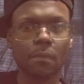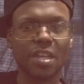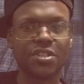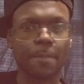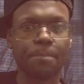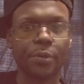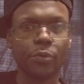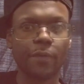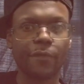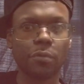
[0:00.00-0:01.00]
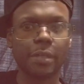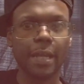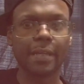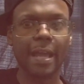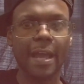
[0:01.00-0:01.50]
It's a beautiful
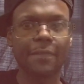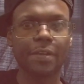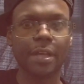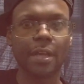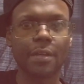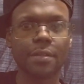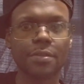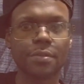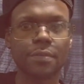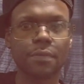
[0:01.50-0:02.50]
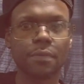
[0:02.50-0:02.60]
thing to have the haters.